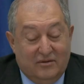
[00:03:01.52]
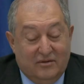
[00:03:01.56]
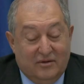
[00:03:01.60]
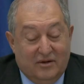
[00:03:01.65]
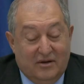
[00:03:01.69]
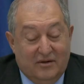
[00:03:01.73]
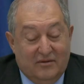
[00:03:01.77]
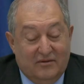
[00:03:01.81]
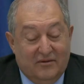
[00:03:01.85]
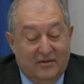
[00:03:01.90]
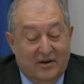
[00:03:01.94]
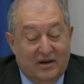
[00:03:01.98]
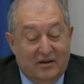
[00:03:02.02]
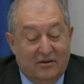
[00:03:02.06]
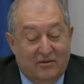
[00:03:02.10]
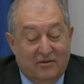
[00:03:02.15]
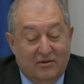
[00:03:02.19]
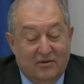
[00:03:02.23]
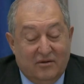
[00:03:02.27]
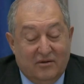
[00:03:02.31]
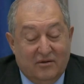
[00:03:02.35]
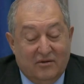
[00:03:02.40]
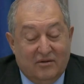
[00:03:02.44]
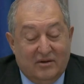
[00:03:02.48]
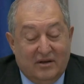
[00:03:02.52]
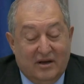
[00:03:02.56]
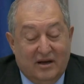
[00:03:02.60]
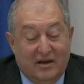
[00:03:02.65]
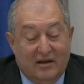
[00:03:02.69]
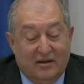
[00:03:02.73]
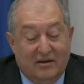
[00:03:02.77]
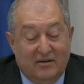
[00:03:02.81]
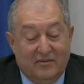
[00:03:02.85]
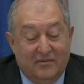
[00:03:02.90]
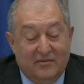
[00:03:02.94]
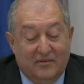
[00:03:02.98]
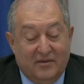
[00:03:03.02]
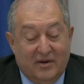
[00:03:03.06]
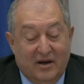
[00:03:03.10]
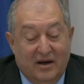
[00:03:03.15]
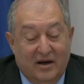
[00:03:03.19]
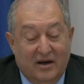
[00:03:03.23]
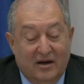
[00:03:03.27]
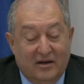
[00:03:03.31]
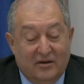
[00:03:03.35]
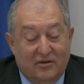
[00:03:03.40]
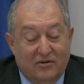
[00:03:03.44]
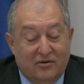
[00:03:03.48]
to convey to you that
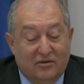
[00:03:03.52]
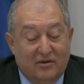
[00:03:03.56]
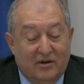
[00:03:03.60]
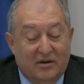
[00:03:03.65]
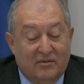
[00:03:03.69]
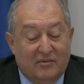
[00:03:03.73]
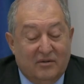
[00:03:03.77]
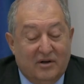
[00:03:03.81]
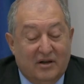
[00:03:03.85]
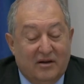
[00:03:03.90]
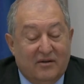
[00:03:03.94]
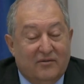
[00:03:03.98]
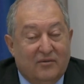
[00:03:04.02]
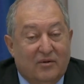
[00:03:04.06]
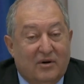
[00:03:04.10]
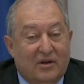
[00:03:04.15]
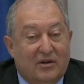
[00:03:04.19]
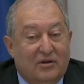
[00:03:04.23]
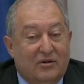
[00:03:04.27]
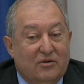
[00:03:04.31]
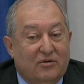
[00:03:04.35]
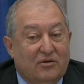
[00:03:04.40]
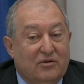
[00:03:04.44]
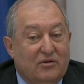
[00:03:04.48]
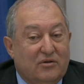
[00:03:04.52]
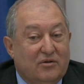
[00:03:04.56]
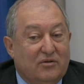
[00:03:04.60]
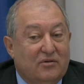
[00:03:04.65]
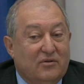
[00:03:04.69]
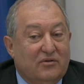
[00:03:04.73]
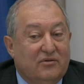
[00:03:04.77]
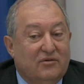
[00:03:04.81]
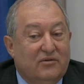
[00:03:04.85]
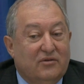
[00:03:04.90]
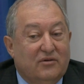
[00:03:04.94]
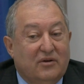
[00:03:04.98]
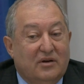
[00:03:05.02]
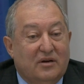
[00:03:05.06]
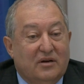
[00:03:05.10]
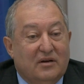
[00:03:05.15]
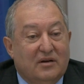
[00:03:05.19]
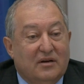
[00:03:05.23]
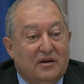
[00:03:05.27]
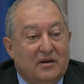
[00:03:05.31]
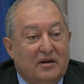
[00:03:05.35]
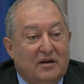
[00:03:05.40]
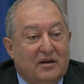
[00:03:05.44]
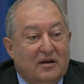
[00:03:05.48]
I truly believe what you do
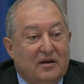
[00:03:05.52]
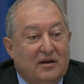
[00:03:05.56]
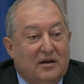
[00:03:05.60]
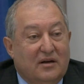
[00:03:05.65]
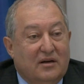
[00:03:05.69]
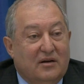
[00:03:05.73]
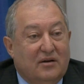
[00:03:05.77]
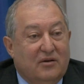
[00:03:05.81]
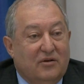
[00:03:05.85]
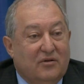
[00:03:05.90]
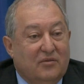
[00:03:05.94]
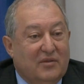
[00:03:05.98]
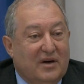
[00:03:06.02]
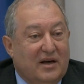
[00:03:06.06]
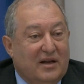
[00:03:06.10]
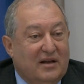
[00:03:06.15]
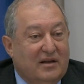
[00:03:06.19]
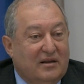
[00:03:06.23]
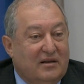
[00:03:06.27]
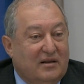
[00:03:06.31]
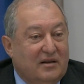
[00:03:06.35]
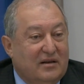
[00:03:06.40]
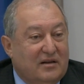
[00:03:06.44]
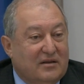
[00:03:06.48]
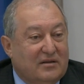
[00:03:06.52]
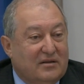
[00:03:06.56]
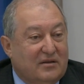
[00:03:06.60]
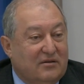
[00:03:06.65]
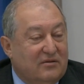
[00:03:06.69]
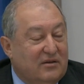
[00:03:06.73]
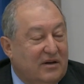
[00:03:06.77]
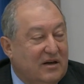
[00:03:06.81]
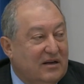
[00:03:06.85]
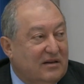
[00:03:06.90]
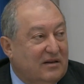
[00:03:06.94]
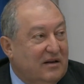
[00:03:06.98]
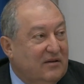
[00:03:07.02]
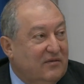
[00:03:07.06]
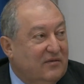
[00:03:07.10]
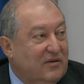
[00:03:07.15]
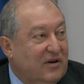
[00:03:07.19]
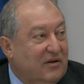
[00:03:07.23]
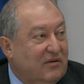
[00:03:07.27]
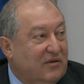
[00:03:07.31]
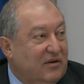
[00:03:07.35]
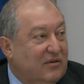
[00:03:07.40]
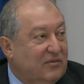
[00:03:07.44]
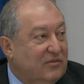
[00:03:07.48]
for humanity is great and
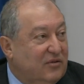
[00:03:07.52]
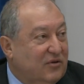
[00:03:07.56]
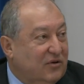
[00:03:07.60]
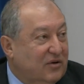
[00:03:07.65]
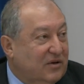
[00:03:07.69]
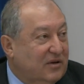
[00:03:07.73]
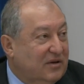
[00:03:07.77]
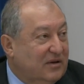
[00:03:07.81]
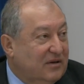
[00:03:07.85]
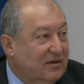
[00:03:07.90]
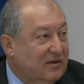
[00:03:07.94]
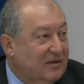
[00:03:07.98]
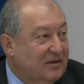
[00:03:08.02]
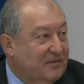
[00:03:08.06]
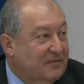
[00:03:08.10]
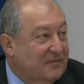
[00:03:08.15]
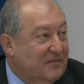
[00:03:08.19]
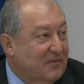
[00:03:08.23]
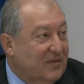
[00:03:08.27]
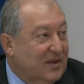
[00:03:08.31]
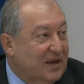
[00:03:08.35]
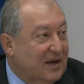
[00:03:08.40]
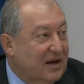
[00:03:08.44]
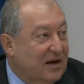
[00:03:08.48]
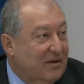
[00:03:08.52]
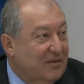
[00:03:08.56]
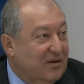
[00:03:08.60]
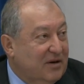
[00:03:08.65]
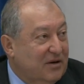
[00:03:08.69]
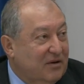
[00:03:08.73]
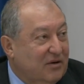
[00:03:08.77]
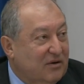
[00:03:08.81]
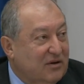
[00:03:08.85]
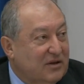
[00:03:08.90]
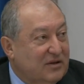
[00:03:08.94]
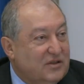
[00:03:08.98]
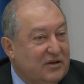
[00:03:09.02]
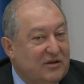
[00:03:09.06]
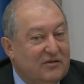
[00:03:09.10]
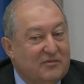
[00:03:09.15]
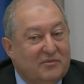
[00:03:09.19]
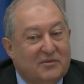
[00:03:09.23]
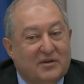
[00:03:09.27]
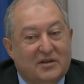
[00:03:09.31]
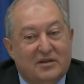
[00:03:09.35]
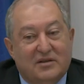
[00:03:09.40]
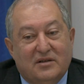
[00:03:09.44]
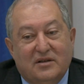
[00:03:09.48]
very important. I mean, your
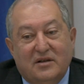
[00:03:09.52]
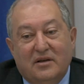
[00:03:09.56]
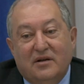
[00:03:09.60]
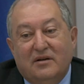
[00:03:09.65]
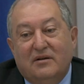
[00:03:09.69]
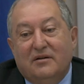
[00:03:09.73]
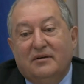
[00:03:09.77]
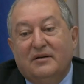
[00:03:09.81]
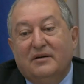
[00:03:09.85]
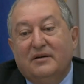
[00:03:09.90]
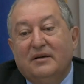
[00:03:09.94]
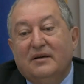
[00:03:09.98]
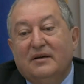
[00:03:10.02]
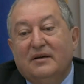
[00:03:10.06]
achievements here.